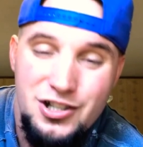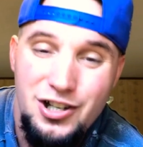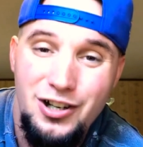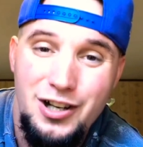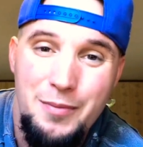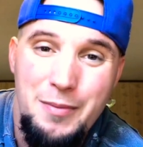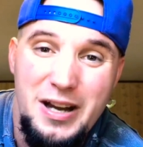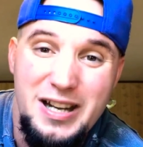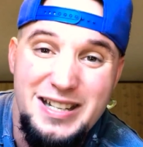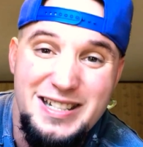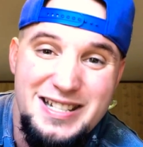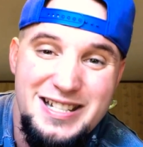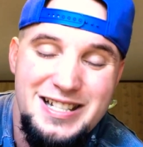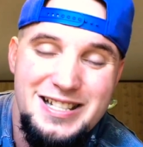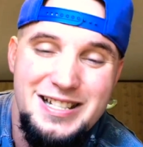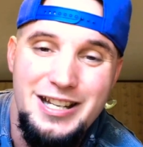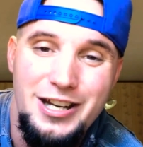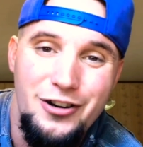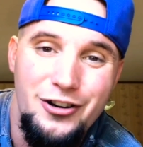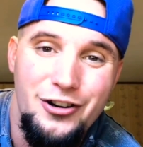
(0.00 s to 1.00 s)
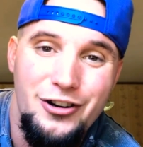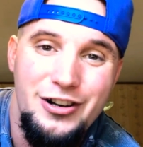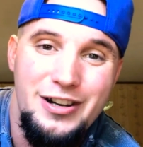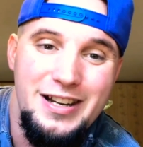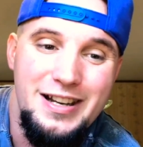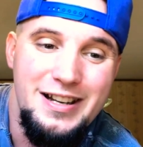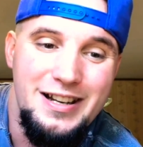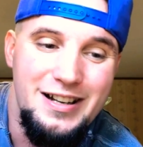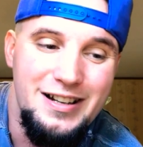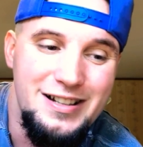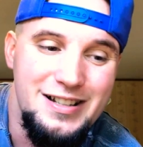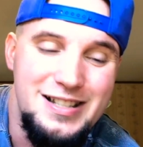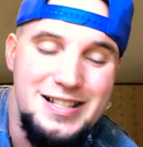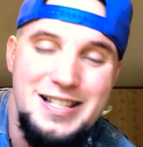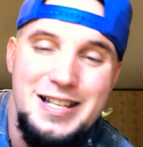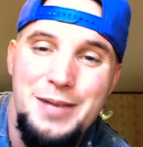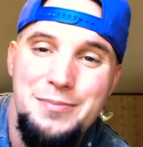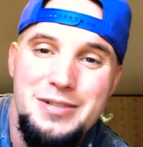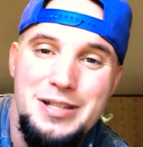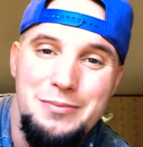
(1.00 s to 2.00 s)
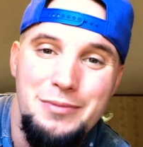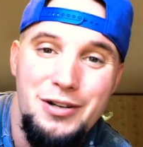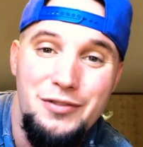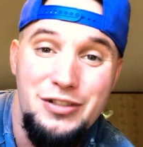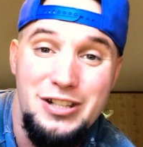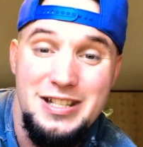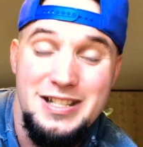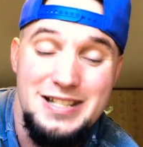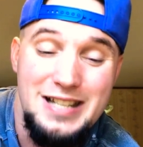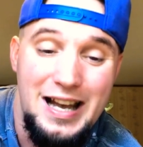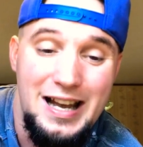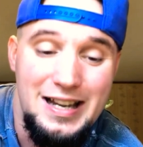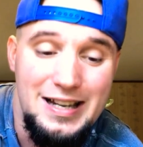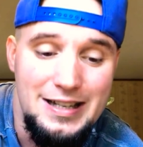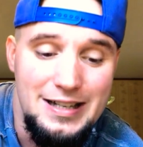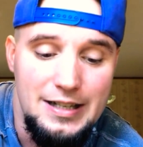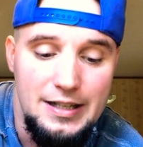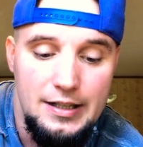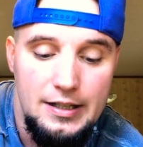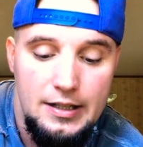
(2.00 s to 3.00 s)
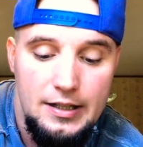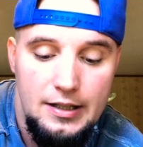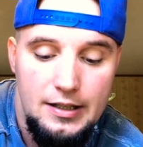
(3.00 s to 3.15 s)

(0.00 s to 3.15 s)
talk about a scary uh, symptom of anxiety.